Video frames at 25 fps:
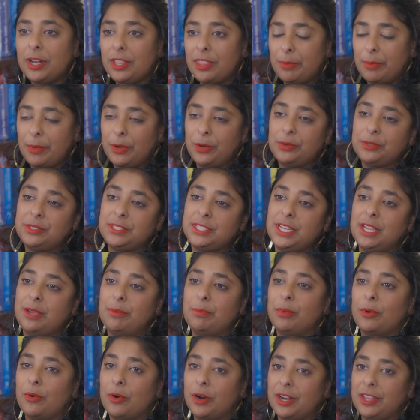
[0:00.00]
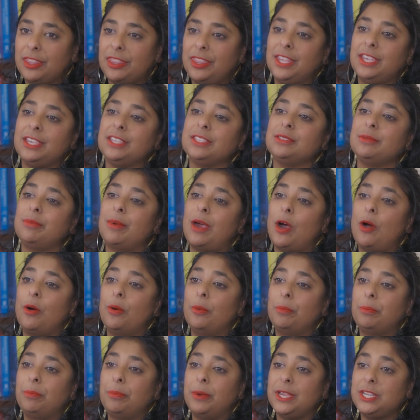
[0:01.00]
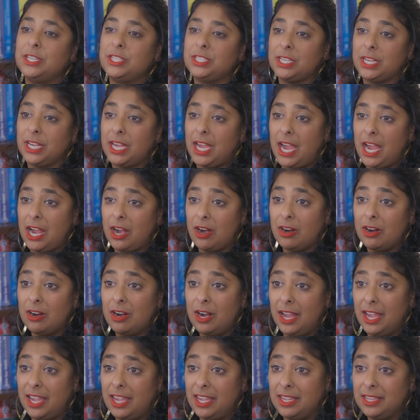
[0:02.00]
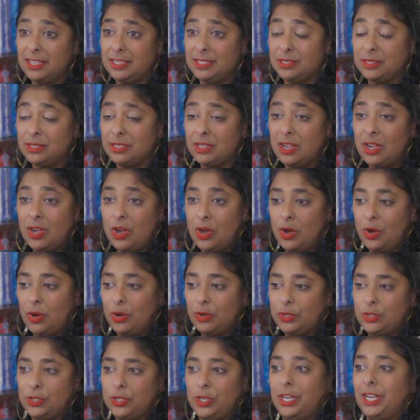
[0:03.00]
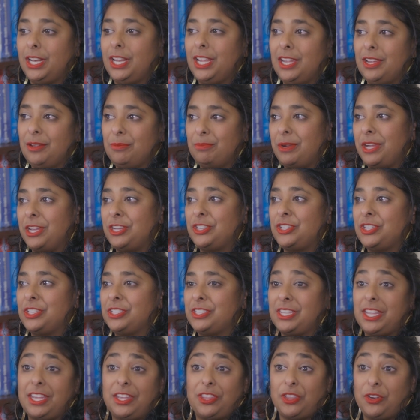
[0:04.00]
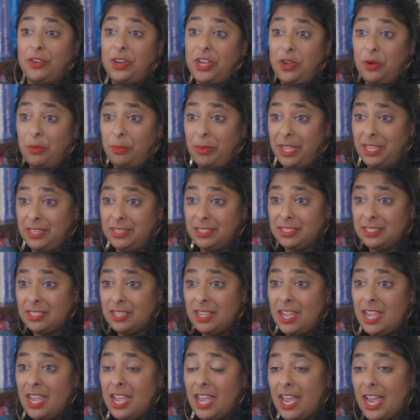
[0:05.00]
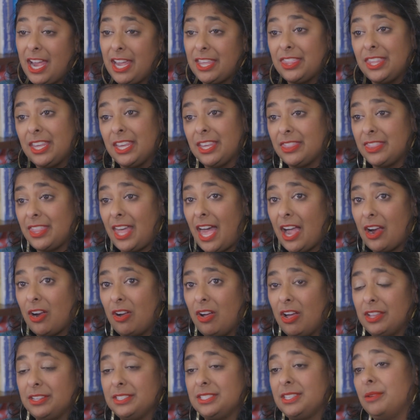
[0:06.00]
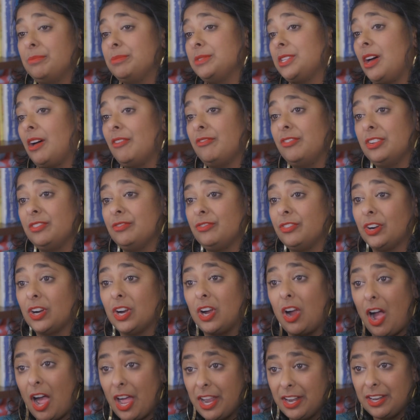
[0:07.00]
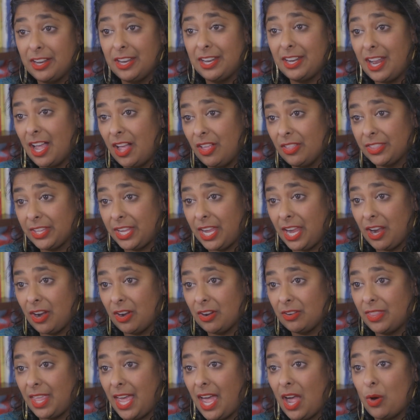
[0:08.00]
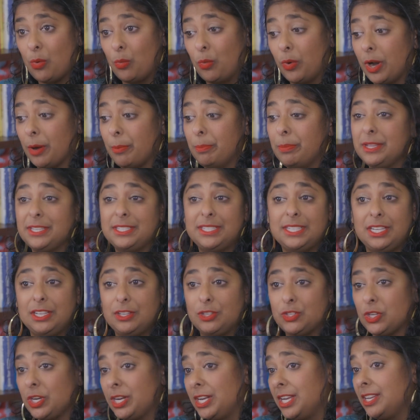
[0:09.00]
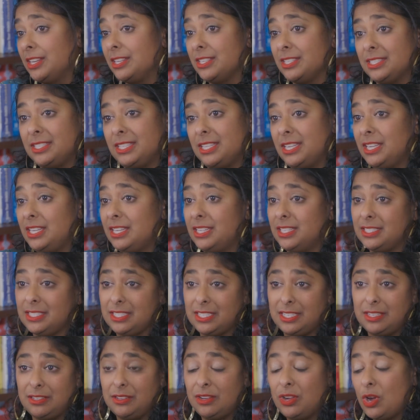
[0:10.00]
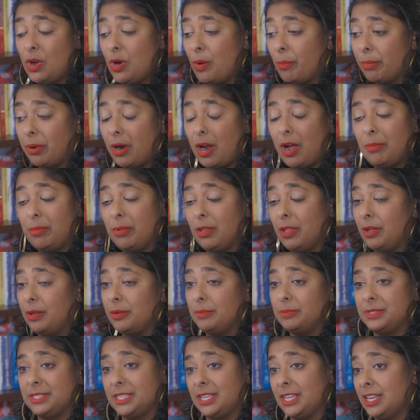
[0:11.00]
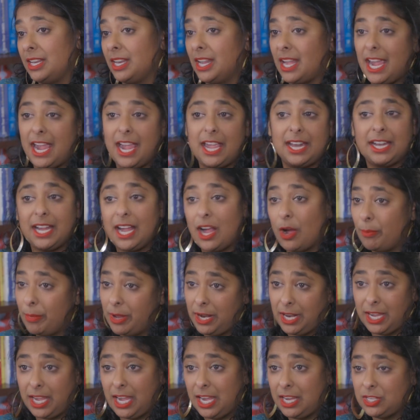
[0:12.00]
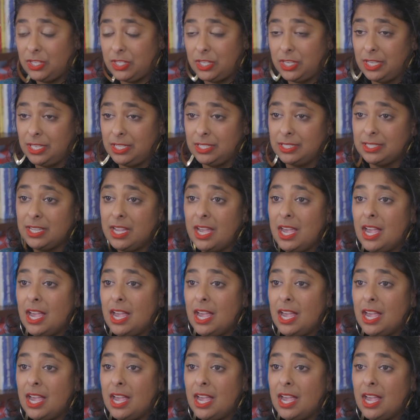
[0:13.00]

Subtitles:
of the most important things about patient care is treating patients like they're humans. I think that concept's often forgotten in healthcare, that we're busy treating disease and problems and handing out medications,